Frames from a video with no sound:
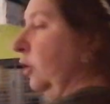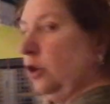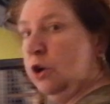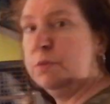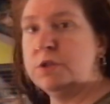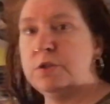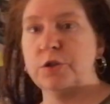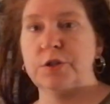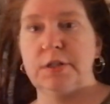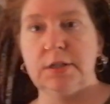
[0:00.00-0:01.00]
comments
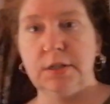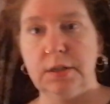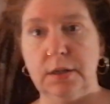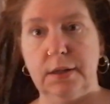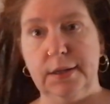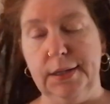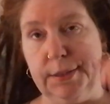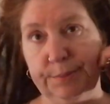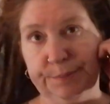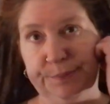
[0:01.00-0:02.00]
are still,
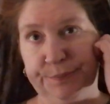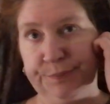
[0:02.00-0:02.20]
um,